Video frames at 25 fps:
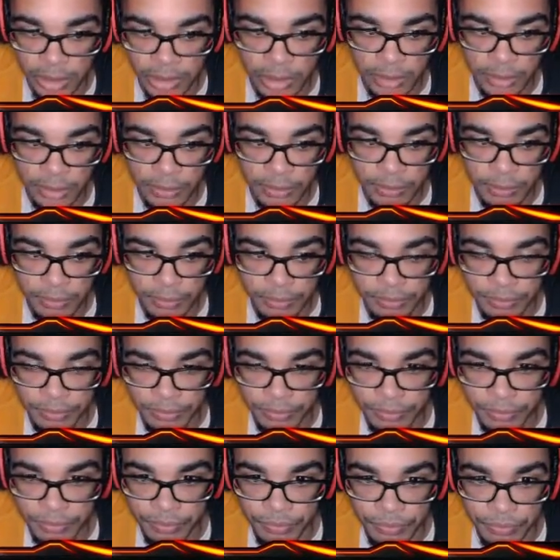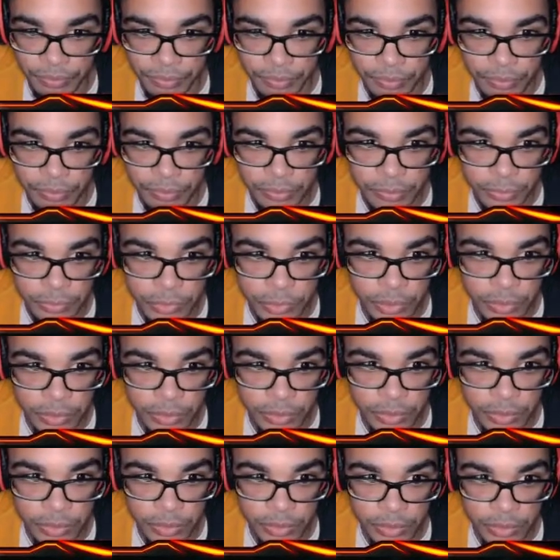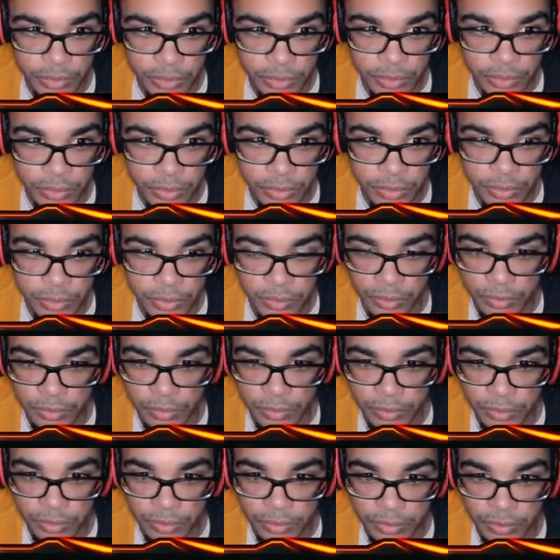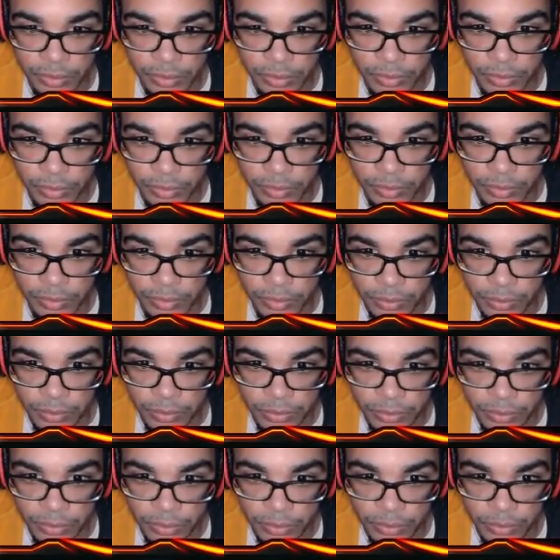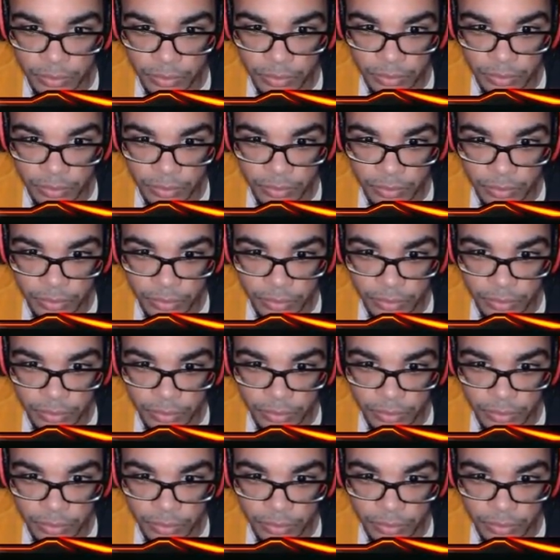[no speech]